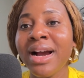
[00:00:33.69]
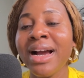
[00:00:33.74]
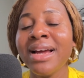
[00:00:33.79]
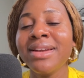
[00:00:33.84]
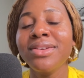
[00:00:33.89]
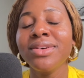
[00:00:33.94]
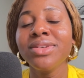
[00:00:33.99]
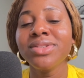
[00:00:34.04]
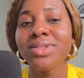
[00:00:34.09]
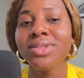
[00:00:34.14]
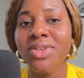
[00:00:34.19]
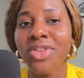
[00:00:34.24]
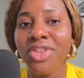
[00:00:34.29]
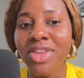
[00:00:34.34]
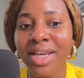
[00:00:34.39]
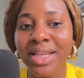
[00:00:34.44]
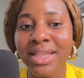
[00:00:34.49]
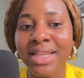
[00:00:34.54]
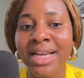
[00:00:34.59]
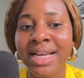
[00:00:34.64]
and not to
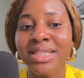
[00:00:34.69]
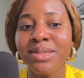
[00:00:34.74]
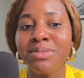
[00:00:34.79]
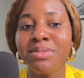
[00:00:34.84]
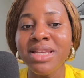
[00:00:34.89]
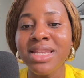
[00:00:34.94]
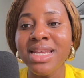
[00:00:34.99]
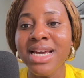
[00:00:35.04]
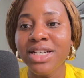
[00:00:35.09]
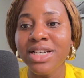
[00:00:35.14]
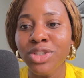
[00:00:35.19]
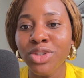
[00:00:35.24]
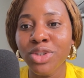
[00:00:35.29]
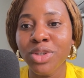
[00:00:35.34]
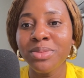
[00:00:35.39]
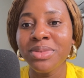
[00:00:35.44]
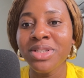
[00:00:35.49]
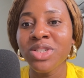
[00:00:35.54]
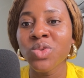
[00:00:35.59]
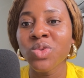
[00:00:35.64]
think that menial
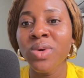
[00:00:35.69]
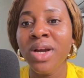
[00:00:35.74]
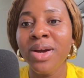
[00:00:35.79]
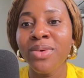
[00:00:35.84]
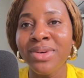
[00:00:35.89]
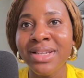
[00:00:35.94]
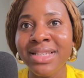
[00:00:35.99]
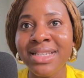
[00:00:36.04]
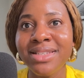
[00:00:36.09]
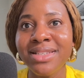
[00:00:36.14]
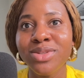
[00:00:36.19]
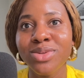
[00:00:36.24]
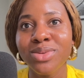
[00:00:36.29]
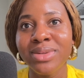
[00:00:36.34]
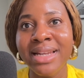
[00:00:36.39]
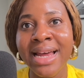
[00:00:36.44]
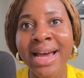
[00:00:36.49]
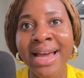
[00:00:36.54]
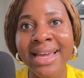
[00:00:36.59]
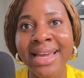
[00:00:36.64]
job is where we need to
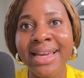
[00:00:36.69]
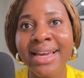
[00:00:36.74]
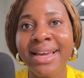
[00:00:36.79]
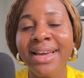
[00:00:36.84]
die